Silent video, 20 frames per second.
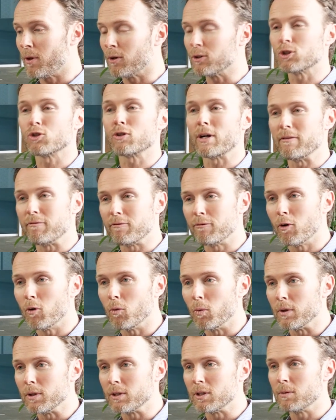not
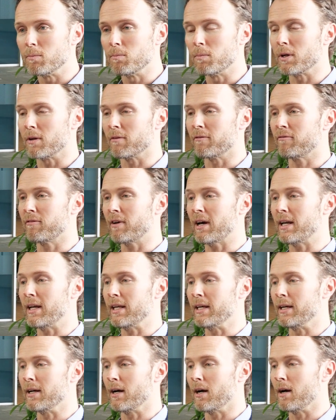straightforward, but a
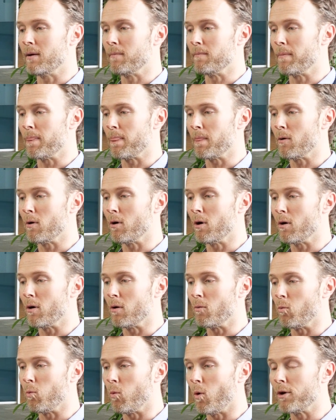fairly
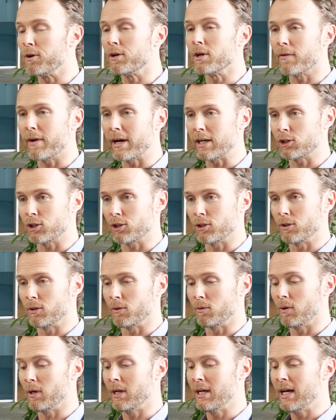
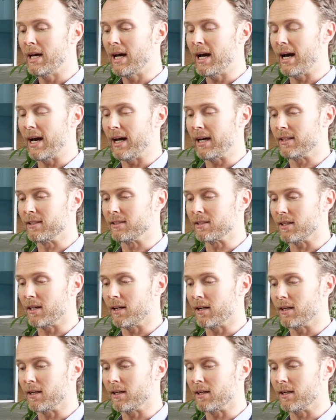one-directional and